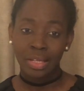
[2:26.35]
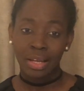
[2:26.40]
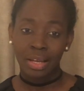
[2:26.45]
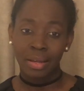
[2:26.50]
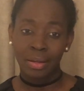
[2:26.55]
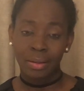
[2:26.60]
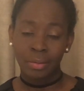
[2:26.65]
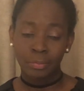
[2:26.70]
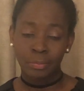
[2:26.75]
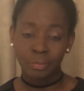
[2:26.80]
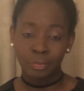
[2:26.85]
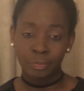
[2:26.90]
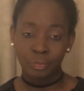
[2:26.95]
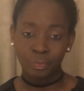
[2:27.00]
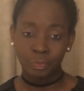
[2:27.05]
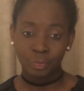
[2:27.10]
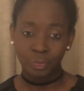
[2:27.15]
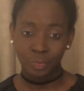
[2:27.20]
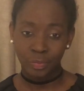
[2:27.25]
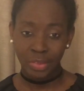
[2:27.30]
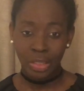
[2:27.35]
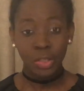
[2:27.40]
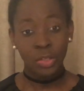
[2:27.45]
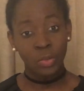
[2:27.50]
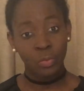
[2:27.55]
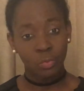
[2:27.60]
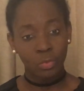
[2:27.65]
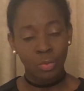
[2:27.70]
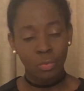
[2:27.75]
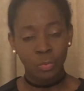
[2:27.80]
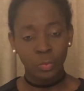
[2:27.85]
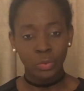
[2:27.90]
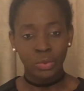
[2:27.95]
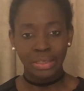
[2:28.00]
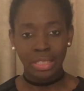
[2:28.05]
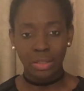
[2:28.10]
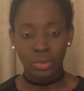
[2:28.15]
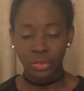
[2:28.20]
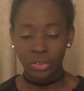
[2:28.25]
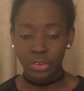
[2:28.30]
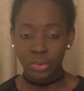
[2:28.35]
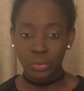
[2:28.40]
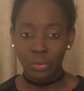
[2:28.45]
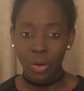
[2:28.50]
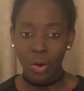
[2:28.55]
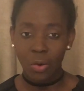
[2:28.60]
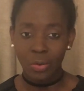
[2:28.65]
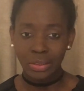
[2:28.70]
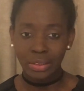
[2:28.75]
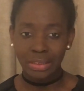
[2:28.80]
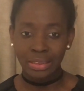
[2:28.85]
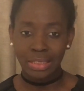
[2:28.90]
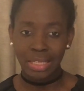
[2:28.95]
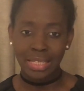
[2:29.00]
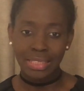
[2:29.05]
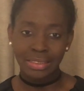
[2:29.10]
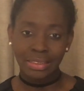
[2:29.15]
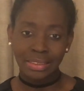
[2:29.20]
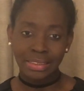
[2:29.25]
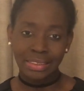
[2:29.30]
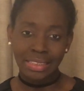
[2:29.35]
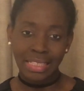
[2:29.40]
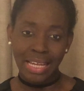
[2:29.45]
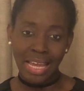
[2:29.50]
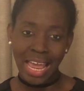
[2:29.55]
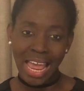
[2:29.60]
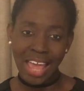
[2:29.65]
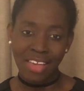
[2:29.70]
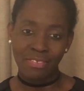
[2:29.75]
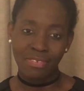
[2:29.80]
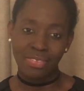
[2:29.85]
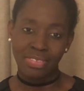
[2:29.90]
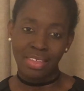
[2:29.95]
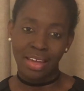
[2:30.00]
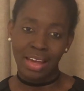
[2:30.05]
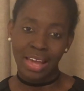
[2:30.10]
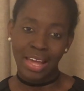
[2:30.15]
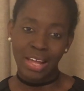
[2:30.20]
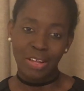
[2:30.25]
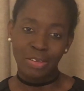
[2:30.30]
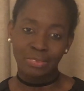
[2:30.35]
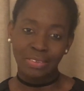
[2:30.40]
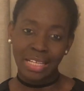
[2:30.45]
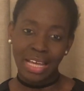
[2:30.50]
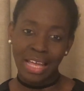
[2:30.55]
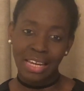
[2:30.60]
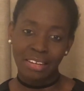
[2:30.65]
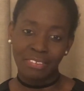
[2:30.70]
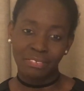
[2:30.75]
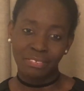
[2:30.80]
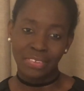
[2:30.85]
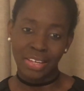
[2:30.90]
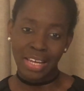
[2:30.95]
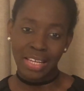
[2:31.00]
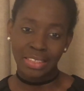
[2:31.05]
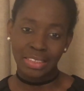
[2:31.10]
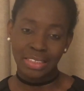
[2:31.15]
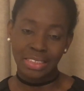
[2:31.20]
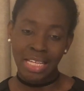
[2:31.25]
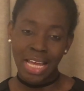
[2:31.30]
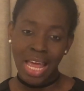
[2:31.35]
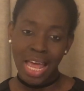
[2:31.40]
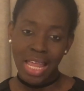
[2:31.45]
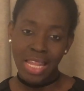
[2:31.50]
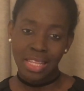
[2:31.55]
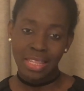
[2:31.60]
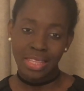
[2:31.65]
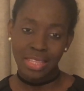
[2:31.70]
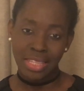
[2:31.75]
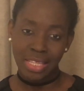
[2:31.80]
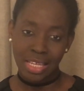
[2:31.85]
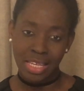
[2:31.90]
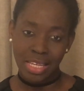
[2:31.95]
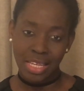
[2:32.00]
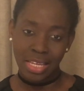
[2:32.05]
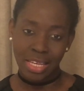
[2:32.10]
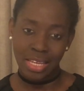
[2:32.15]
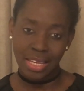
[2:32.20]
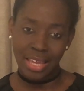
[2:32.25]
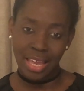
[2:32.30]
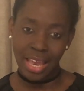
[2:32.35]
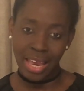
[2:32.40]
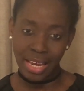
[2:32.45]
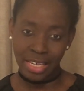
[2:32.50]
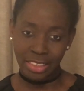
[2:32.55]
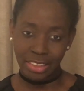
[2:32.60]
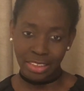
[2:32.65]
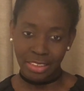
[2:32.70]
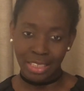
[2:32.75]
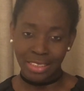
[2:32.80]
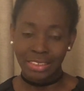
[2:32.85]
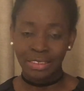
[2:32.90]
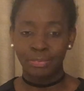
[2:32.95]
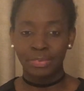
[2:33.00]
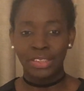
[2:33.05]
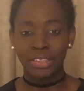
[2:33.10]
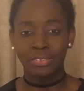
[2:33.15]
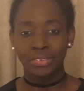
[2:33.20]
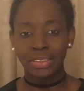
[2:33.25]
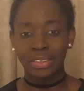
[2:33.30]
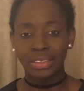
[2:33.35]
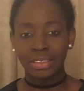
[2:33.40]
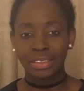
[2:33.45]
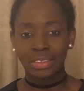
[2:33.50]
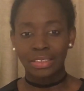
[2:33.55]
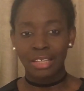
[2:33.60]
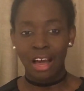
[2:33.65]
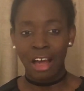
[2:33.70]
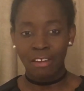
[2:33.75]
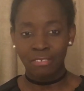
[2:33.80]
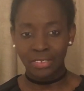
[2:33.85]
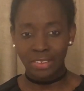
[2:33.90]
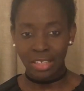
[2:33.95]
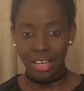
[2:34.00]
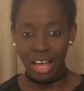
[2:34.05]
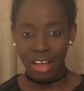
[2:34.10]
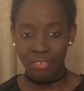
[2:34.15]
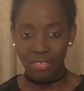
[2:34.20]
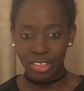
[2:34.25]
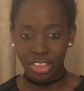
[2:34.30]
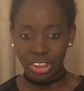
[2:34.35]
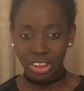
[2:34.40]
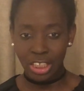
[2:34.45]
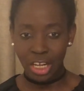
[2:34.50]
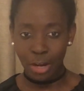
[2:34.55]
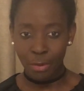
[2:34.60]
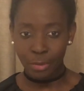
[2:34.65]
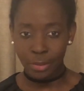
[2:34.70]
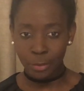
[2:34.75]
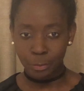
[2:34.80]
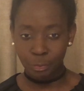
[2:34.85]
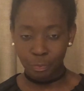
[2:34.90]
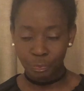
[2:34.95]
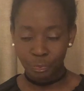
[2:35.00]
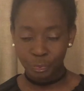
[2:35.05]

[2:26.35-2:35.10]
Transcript: um, lukewarm water, not too hot, and see if that helps elevate the itch experienced after having a shower.